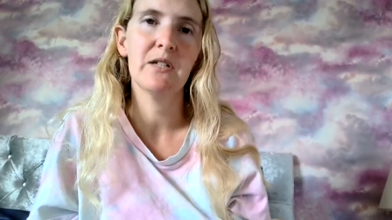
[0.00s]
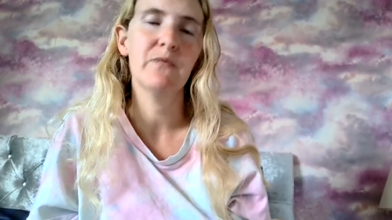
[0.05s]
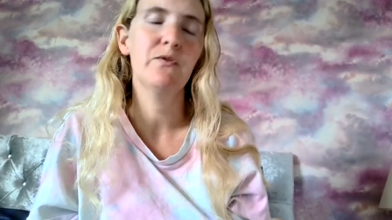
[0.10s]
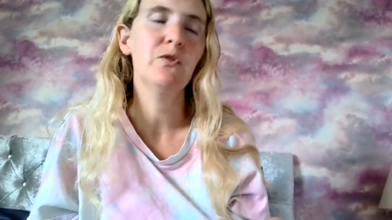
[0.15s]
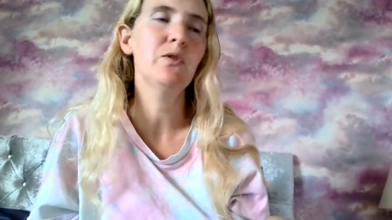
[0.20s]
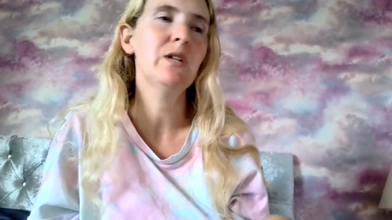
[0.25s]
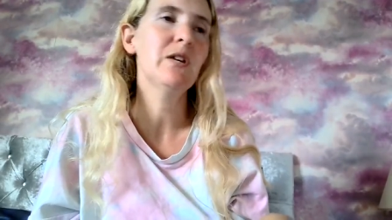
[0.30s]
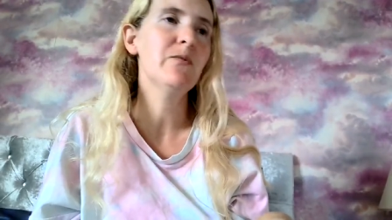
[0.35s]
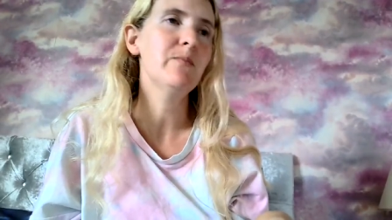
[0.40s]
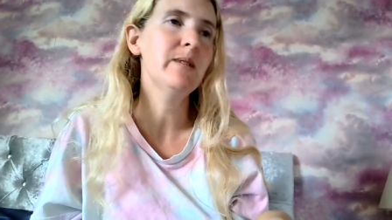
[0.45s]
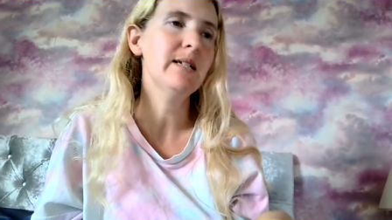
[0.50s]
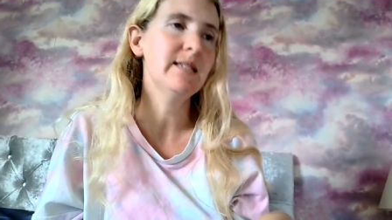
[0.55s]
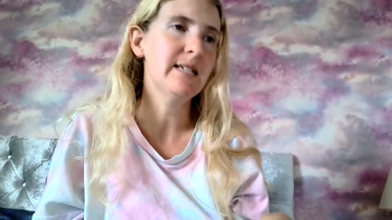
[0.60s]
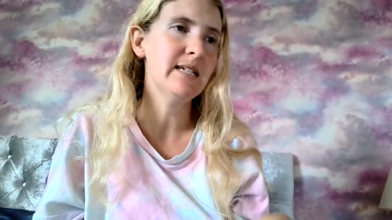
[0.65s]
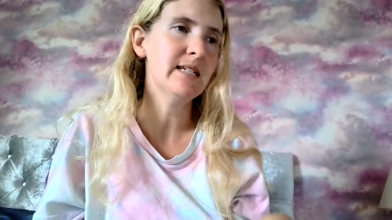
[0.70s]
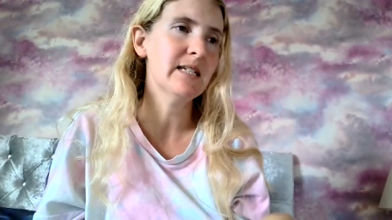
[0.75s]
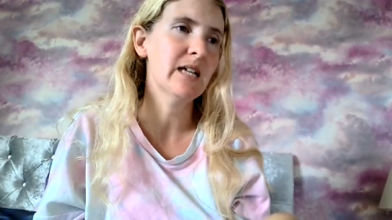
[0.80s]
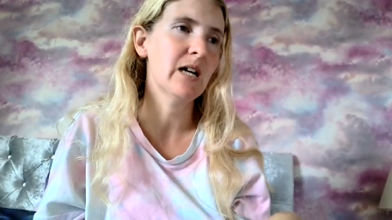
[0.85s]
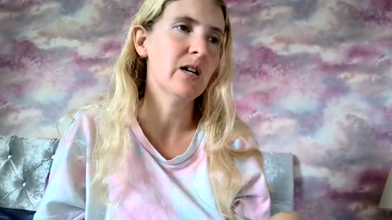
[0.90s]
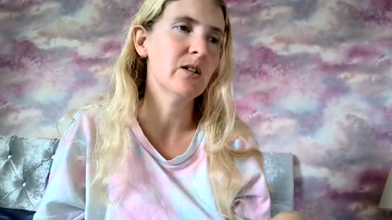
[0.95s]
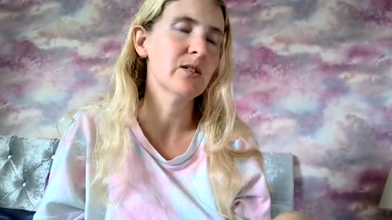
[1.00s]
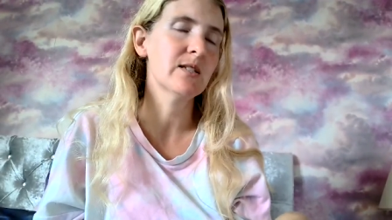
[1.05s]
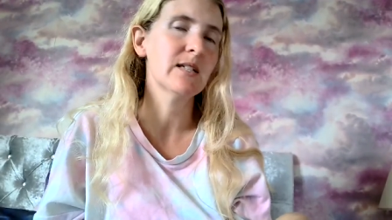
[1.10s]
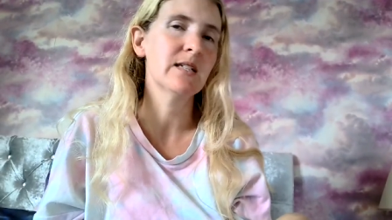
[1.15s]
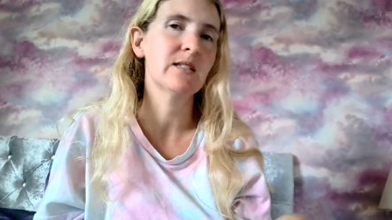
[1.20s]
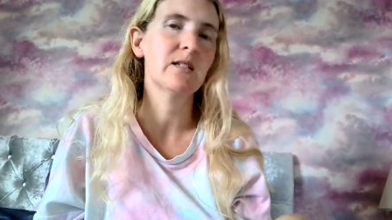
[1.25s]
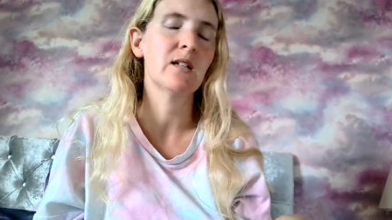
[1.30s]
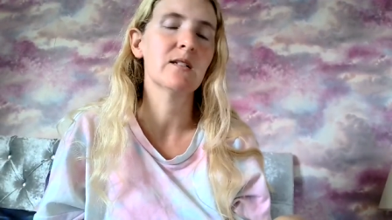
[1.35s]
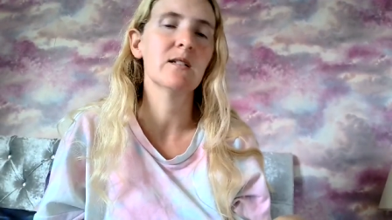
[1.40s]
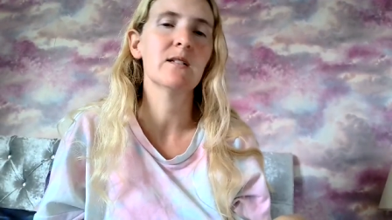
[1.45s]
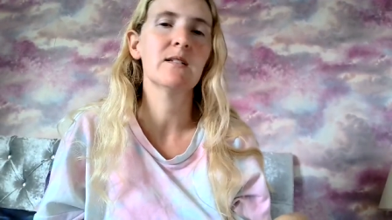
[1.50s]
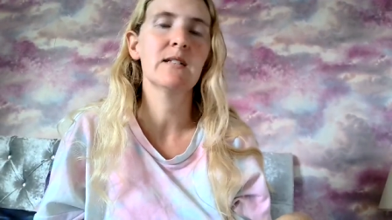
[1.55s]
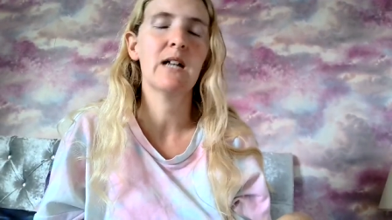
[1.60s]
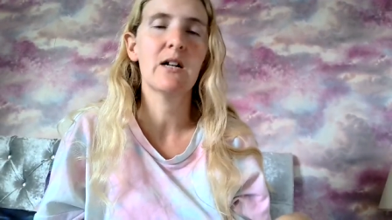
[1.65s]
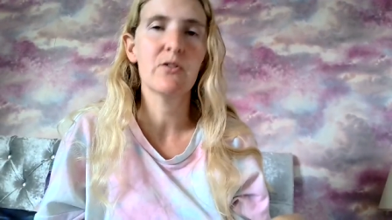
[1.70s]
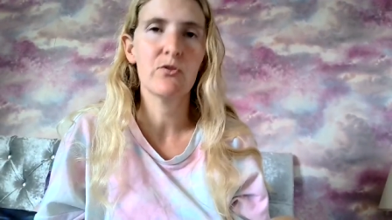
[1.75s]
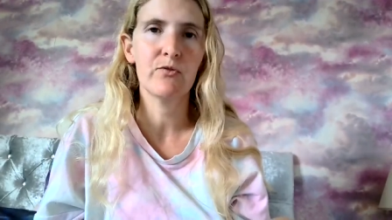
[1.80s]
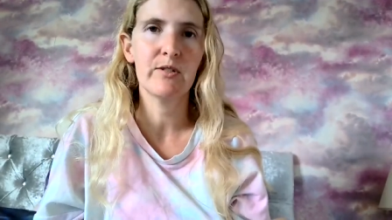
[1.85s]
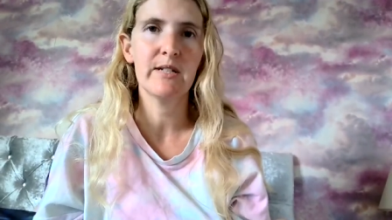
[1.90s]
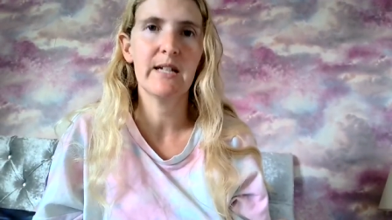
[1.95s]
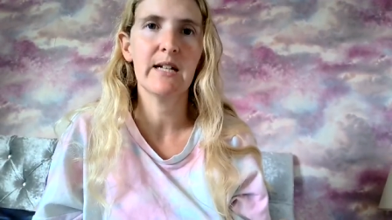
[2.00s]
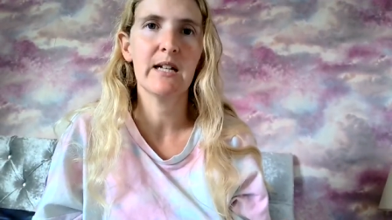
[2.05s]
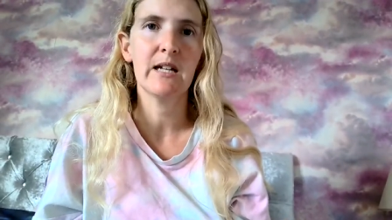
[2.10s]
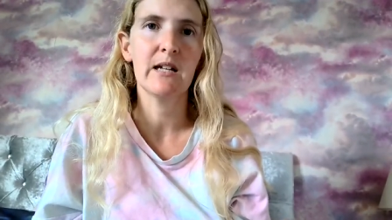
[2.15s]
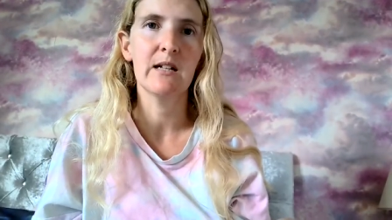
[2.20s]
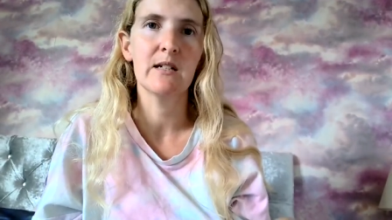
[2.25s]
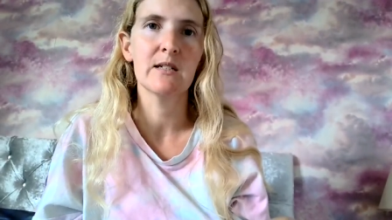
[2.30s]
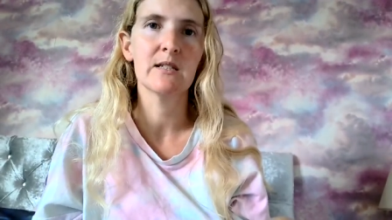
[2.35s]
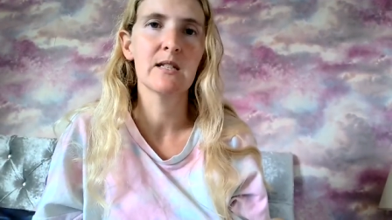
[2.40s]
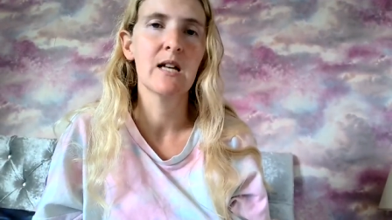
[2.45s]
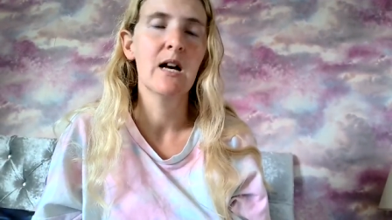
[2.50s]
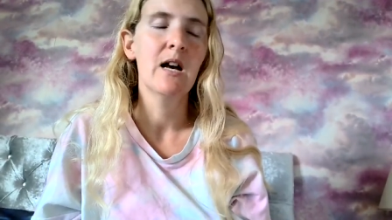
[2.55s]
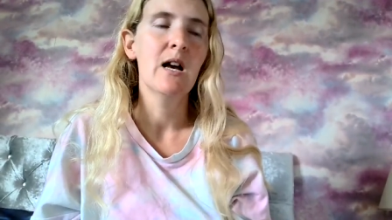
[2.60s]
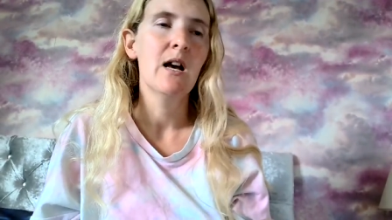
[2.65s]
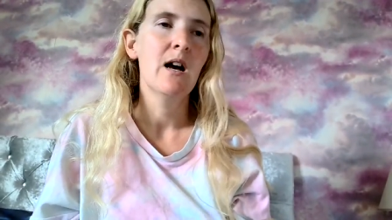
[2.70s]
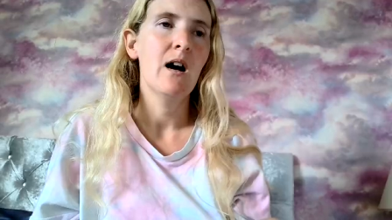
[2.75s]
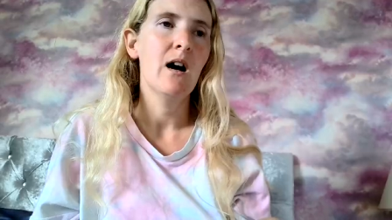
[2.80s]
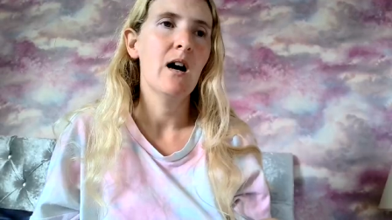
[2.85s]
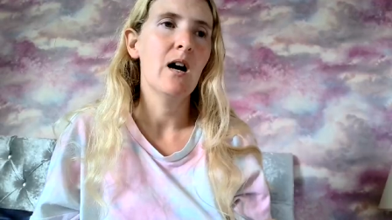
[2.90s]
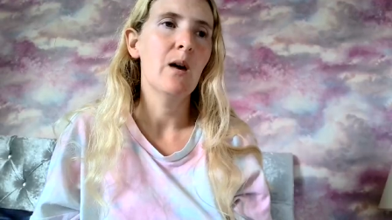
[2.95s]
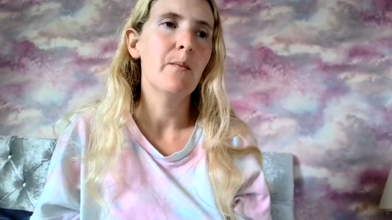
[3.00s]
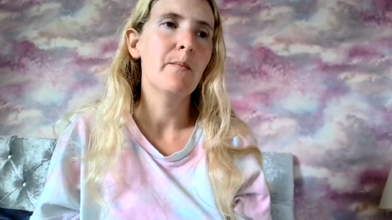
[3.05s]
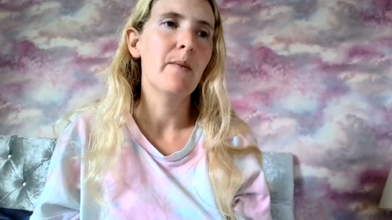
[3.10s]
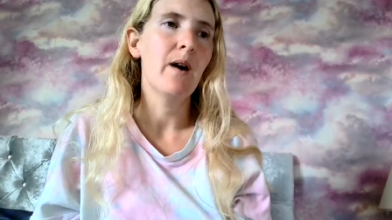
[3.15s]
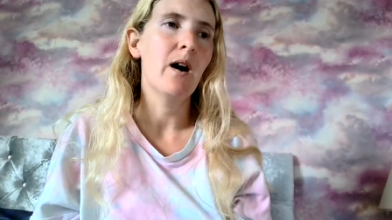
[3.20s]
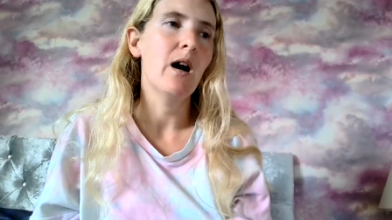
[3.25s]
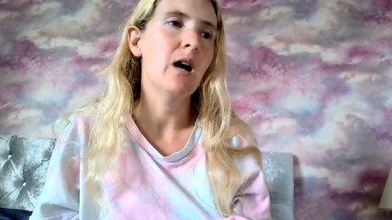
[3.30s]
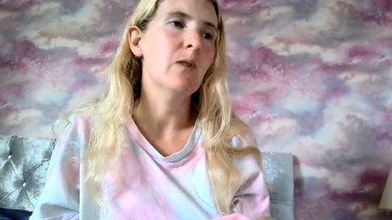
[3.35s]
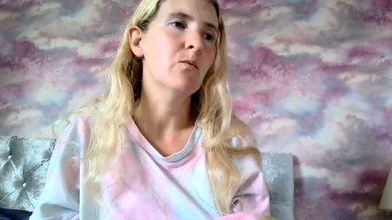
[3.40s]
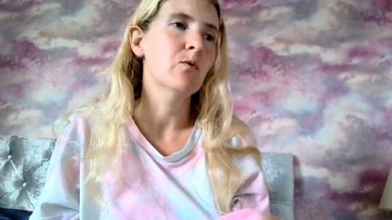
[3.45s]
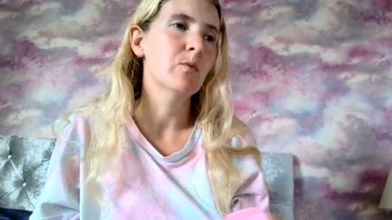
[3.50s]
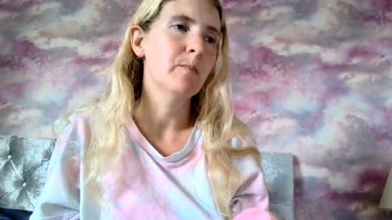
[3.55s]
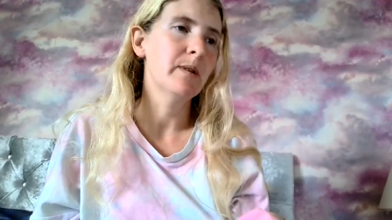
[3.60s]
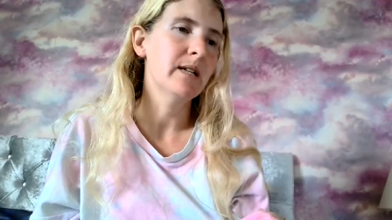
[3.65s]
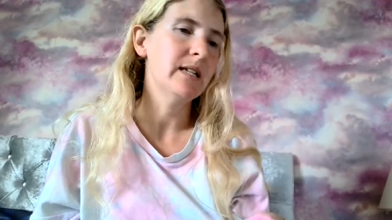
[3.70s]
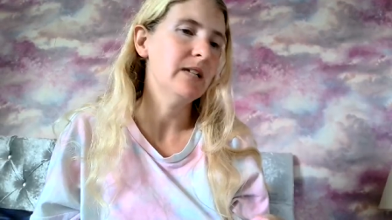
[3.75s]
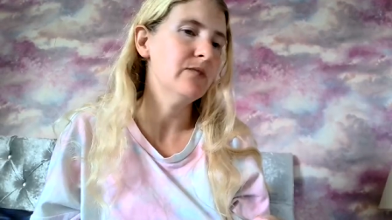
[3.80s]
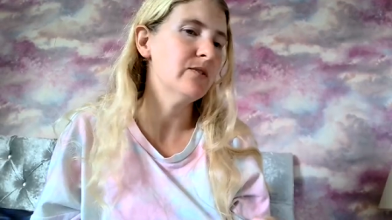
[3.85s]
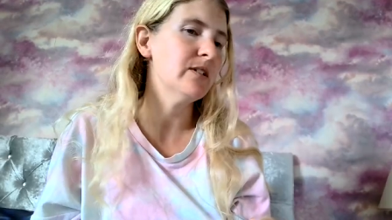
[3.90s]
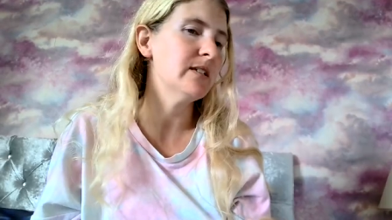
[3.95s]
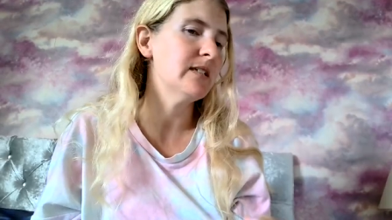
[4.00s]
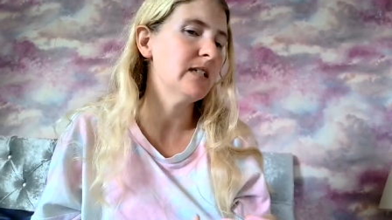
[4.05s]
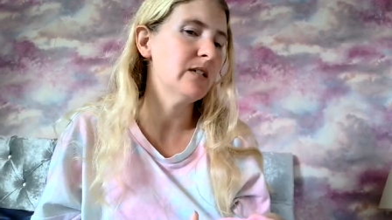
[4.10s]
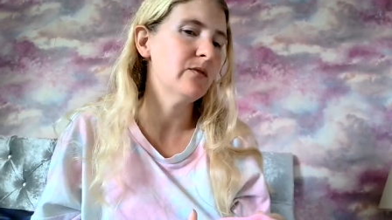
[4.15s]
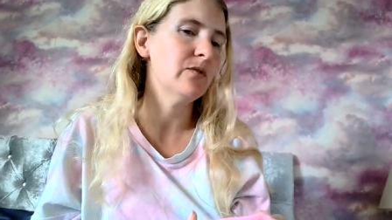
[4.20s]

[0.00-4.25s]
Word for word: If you give me details that doesn't sound ridiculous, um, I will believe it.